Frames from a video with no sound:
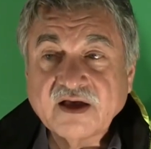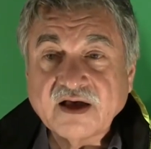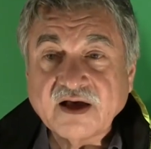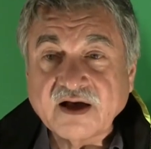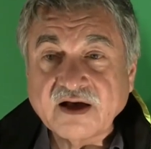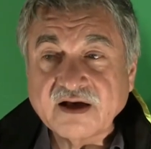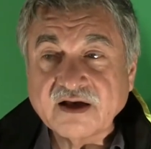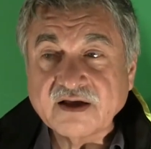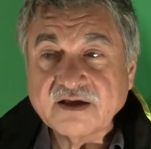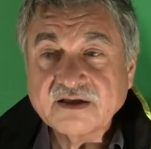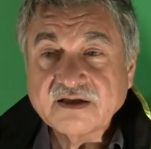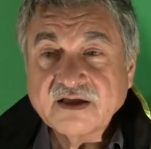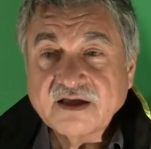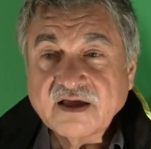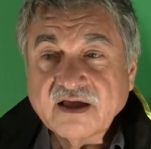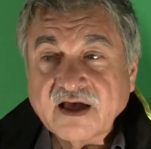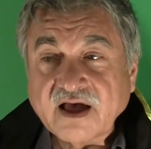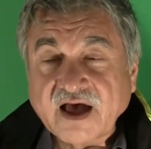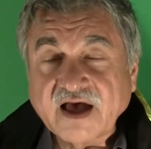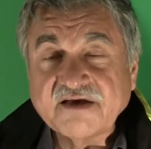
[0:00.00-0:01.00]
I
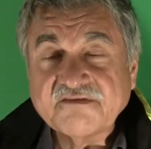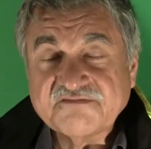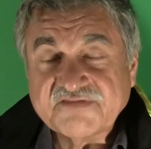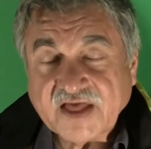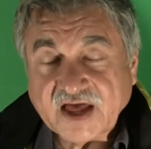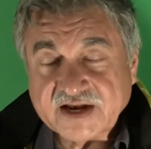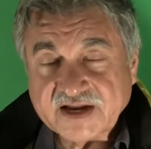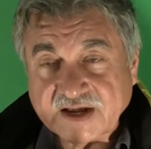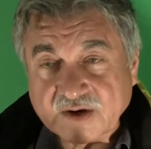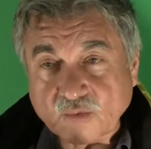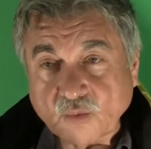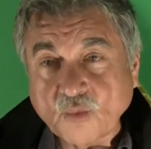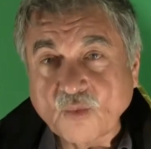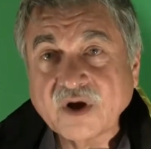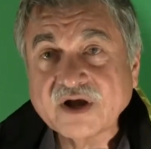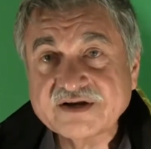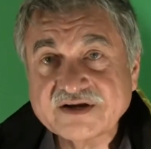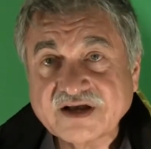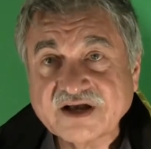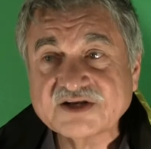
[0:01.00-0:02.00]
have not had
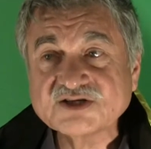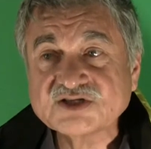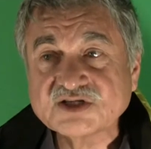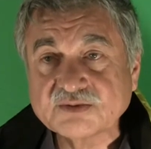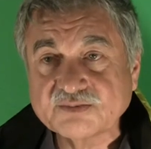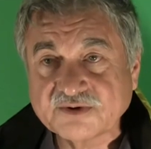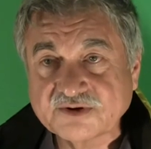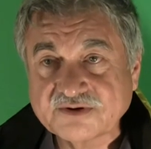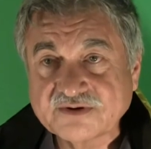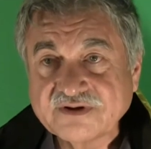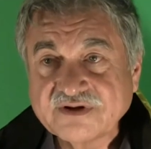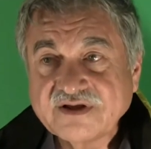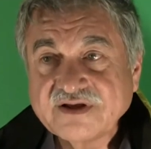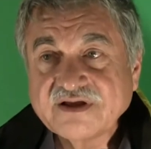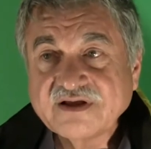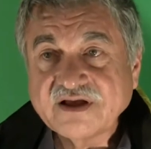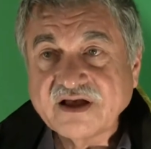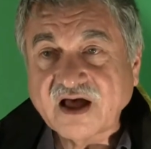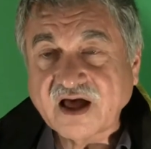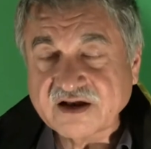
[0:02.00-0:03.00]
one customer
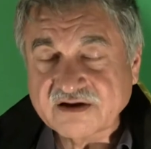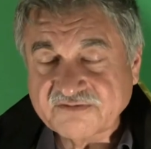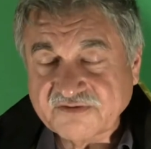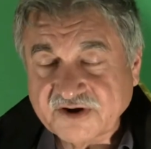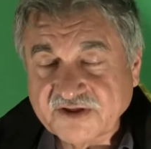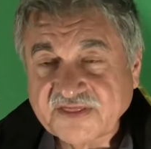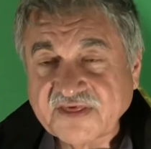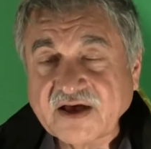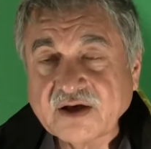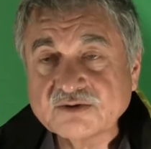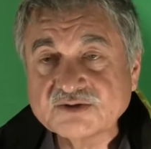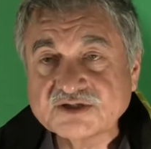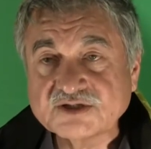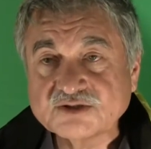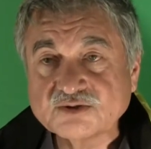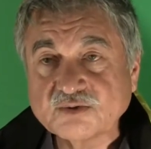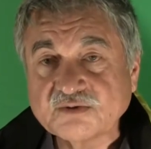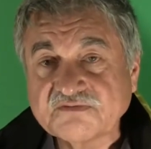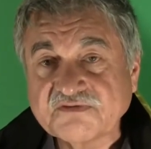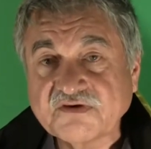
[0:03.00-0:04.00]
out of our thousands
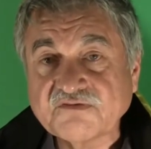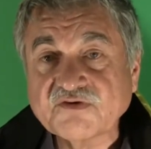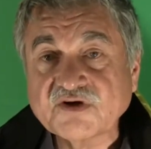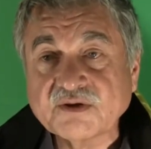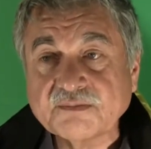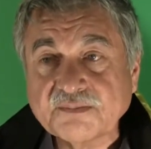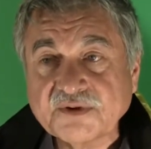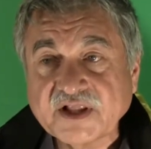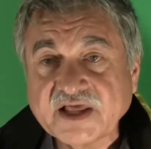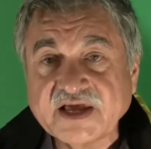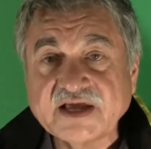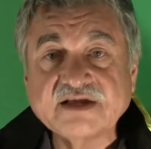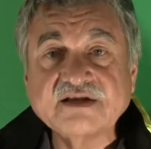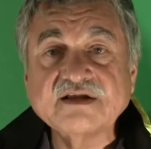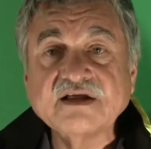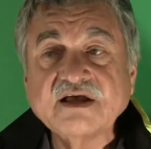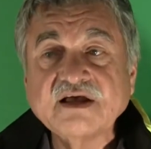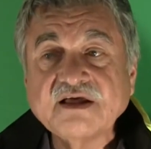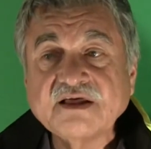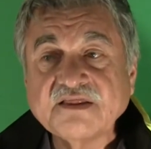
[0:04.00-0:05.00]
who have ever complained
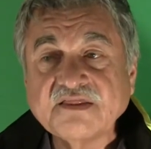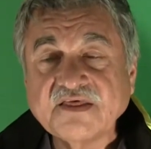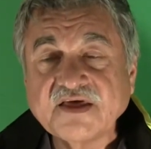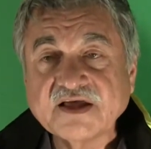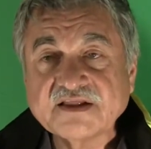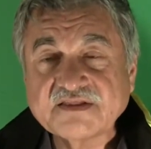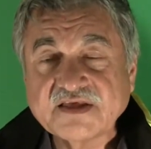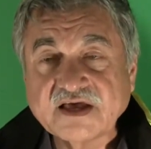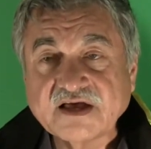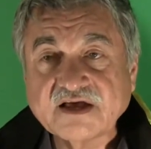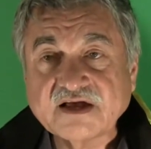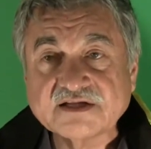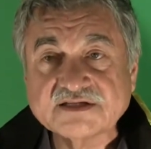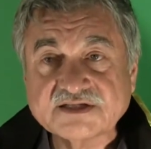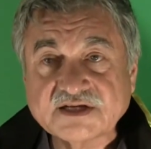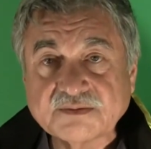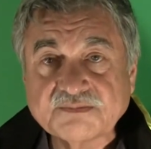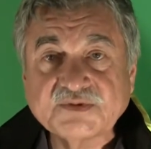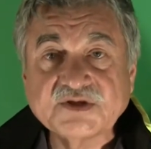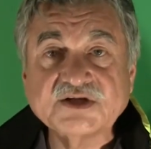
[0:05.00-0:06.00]
that they cut
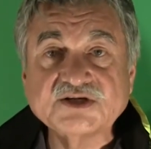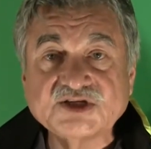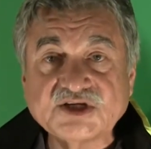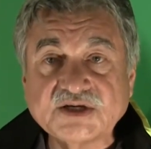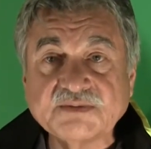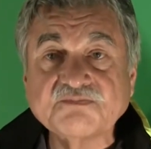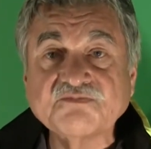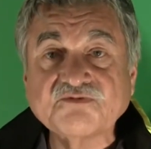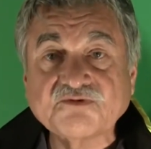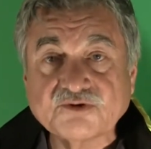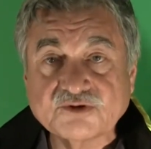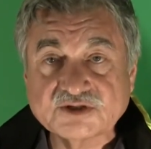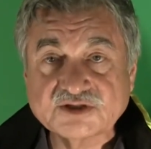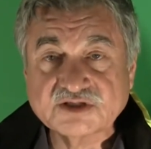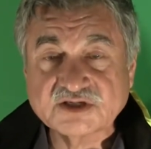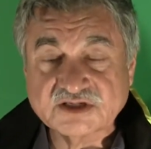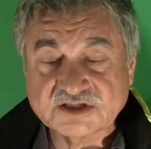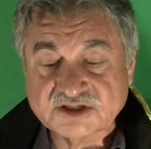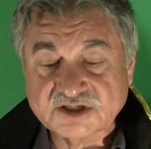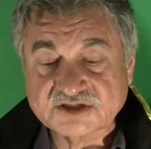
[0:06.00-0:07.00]
something cheap first
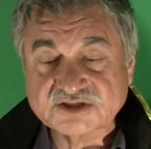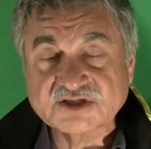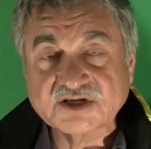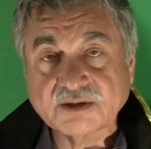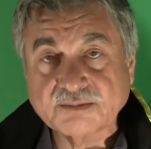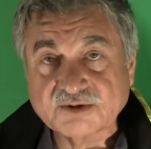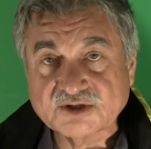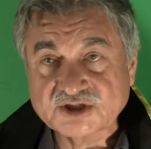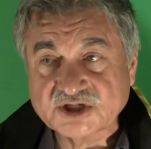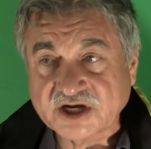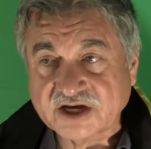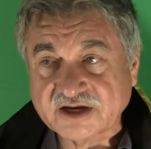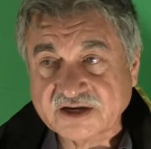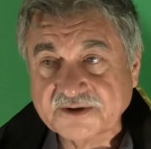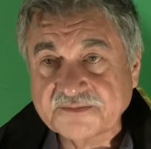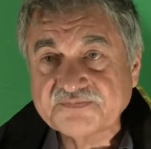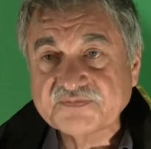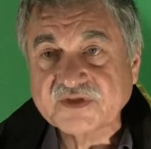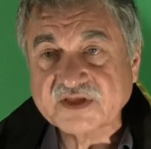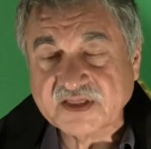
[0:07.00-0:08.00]
to just double check,
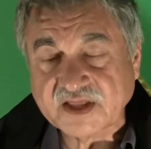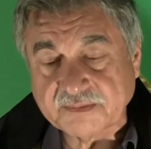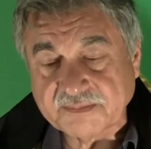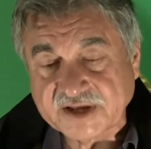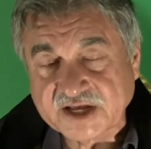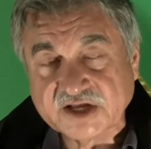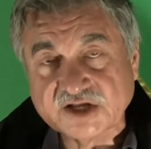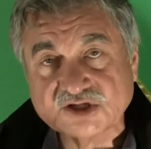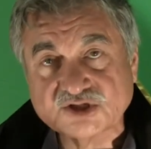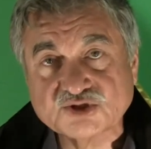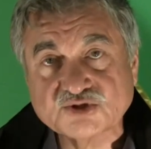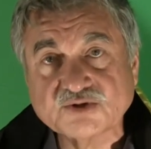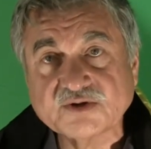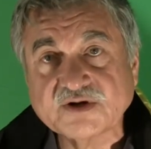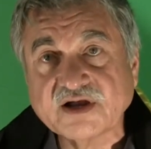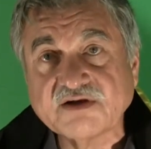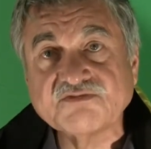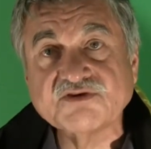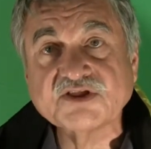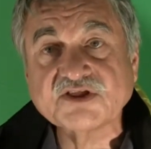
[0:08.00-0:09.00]
that making sure
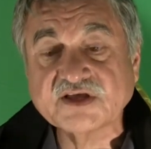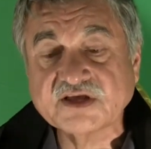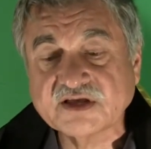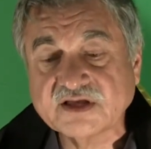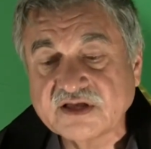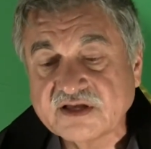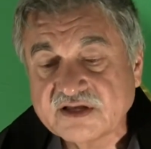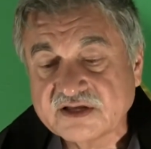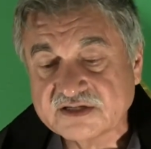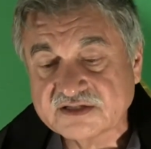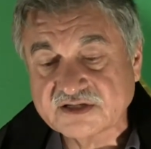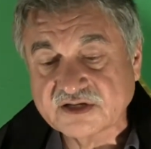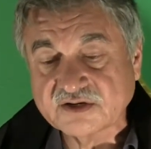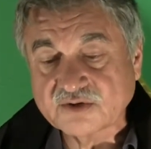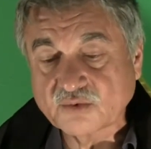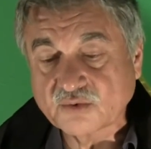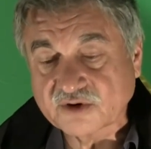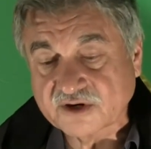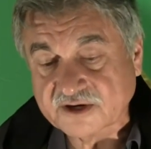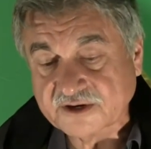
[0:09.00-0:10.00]
everything is going to
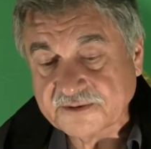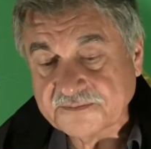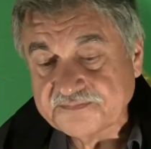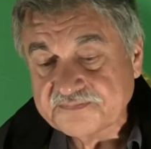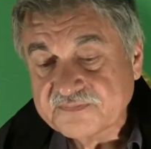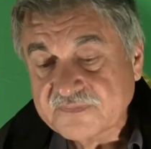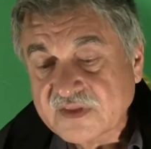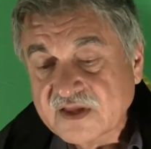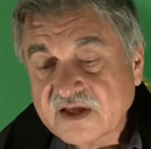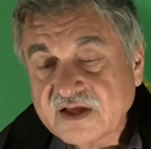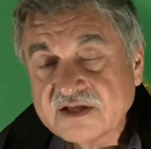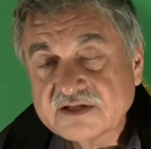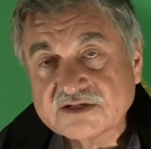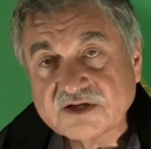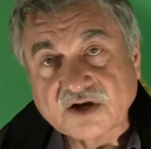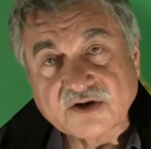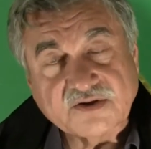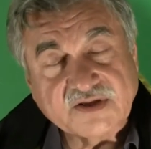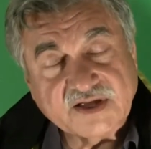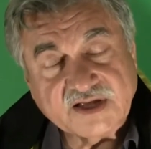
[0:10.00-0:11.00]
work.
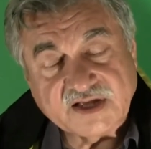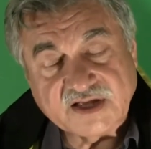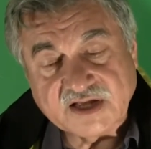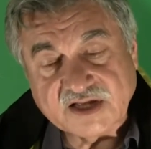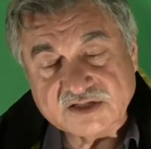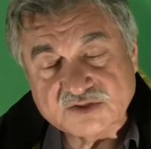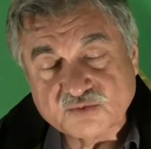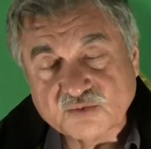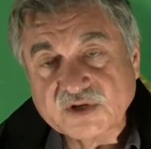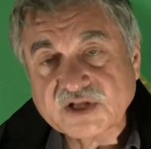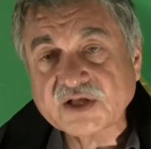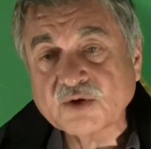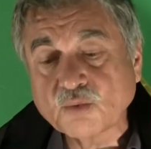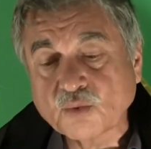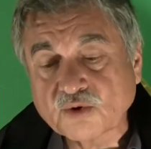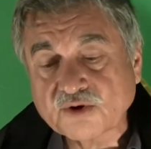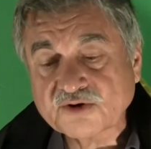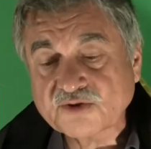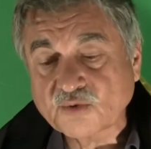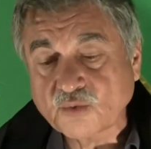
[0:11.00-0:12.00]
So it's really
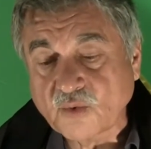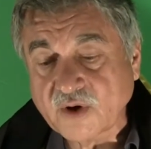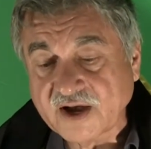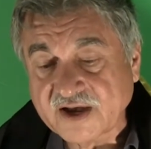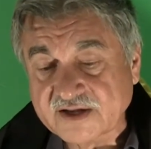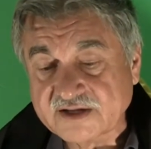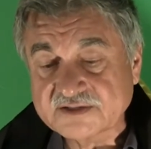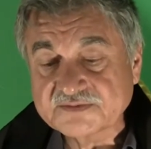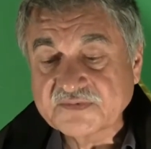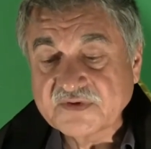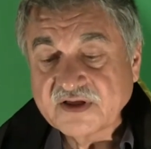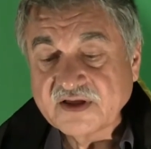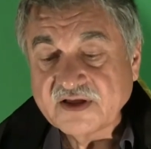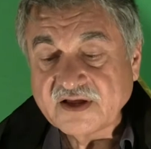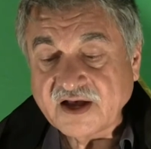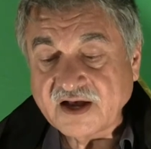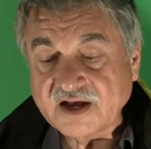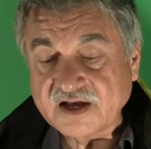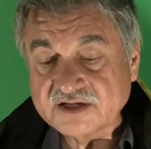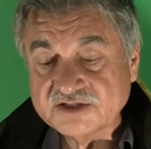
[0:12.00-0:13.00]
worthwhile
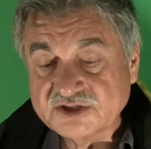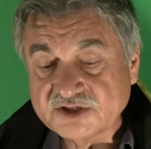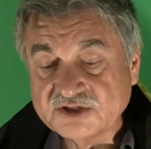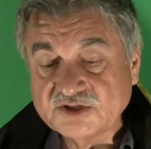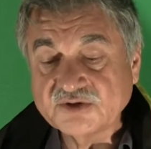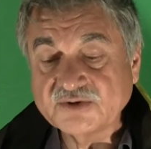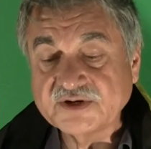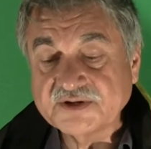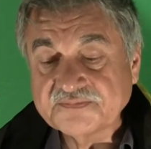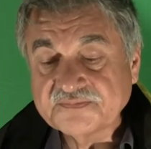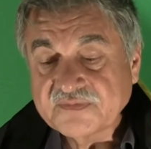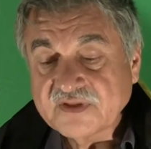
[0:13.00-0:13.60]
to do it.